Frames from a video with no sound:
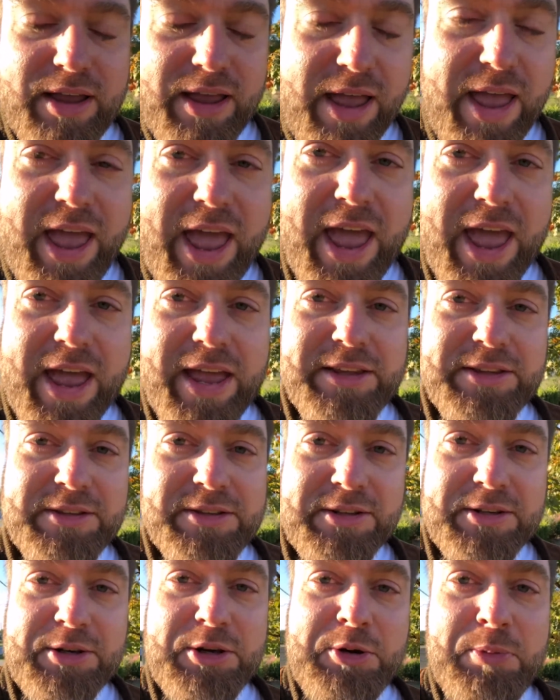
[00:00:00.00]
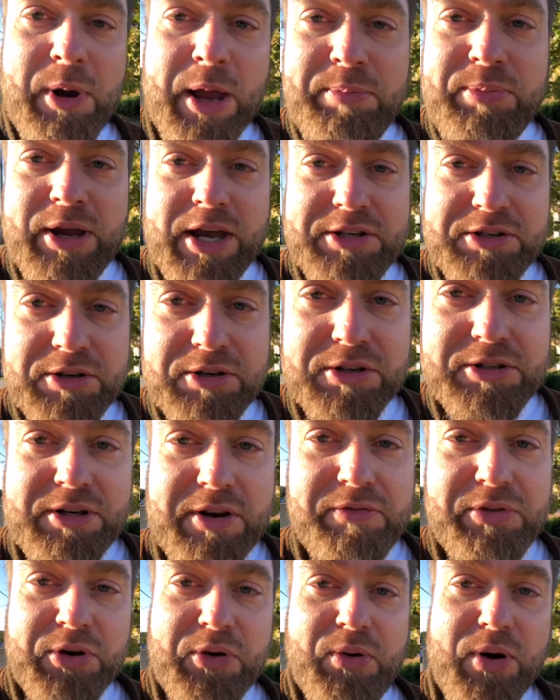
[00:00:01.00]
And you might be asking
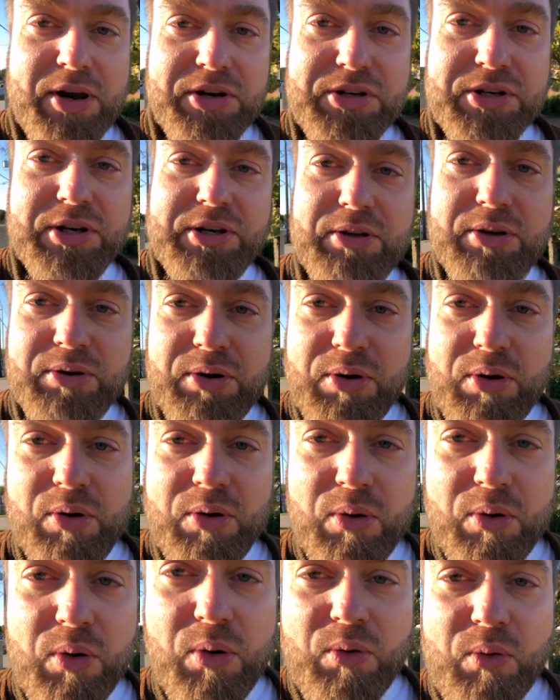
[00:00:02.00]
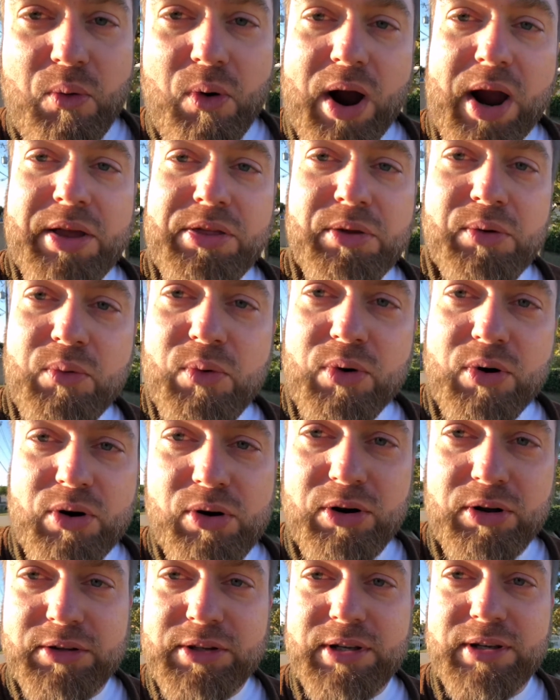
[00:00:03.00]
yourself the question, why in the
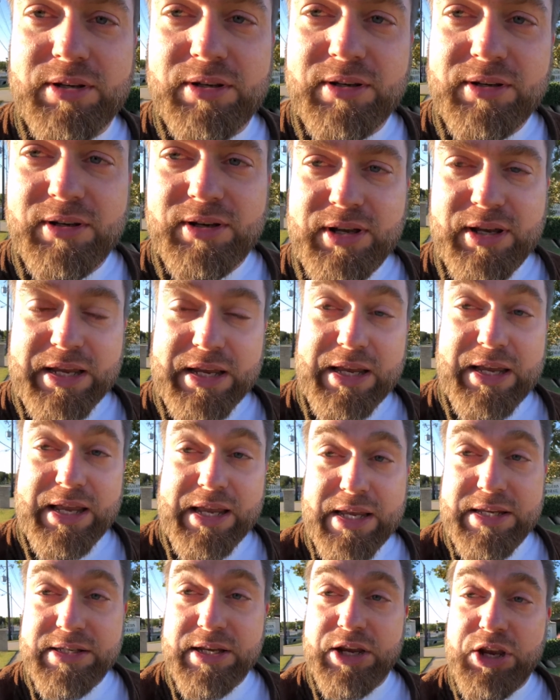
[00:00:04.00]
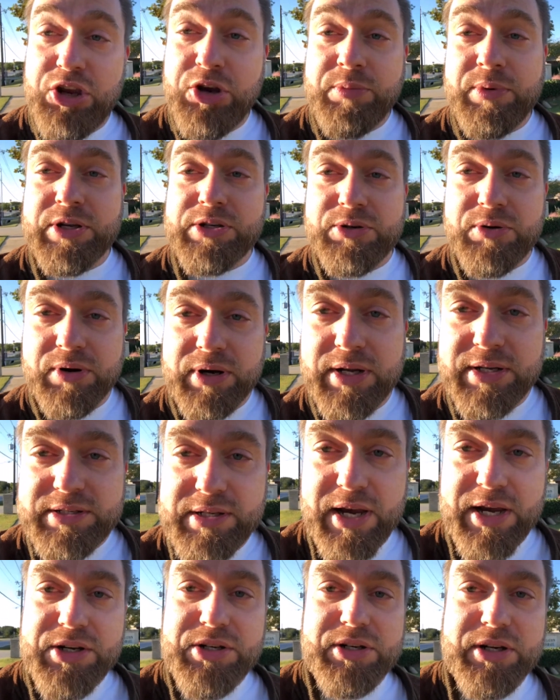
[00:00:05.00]
world is a humanist
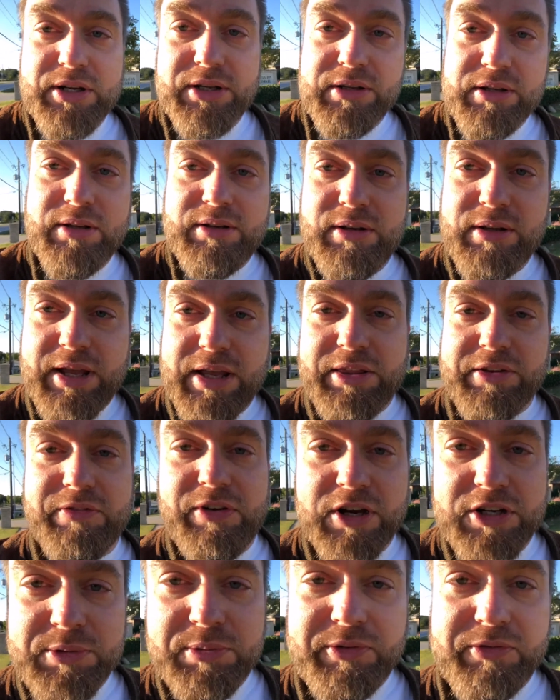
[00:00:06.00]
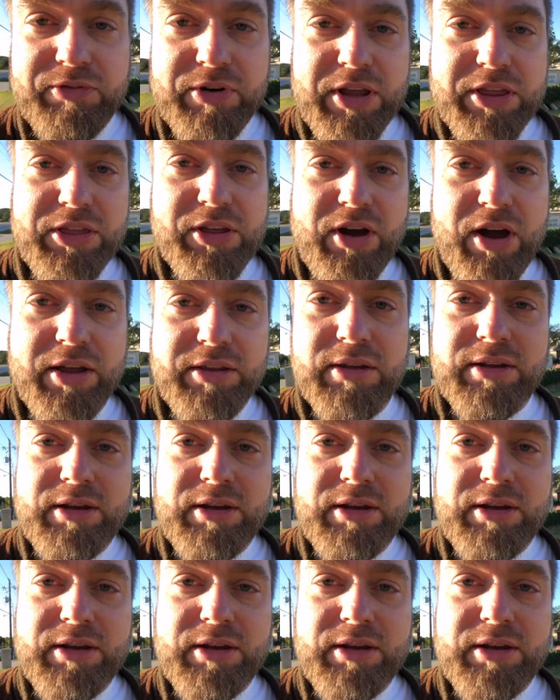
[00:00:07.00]
organization like the Fellowship of Freethought